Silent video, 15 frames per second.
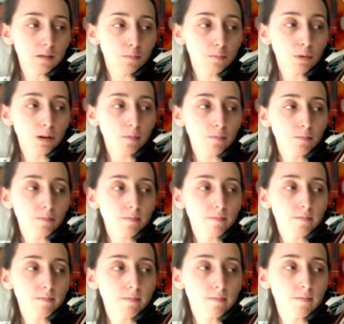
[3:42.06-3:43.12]
Bump,
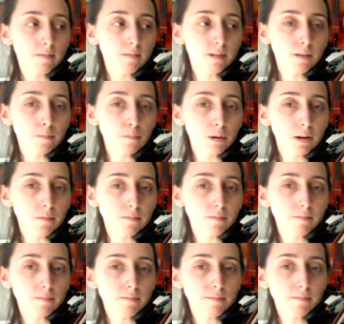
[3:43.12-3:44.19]
bump,
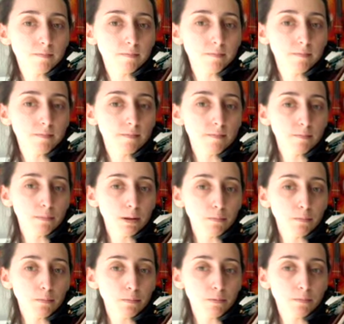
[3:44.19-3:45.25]
bump,
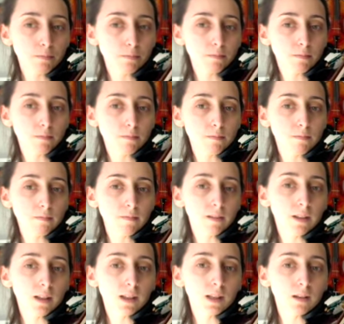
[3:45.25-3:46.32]

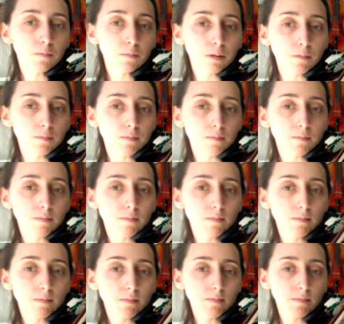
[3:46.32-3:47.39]
bump.
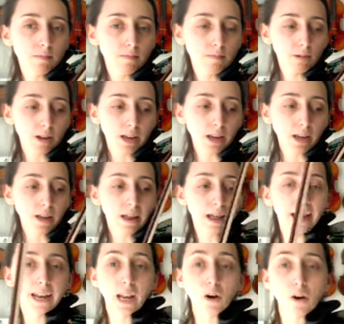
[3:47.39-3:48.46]
Okay?
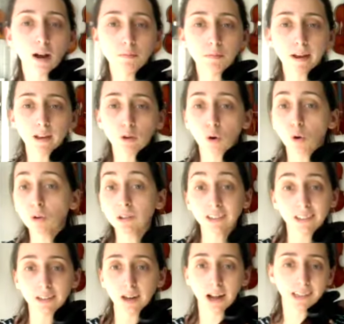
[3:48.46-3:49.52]
Now, and my goal is
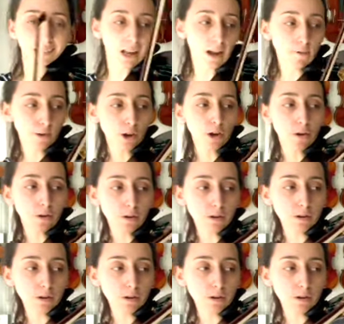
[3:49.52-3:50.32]
not to have you go,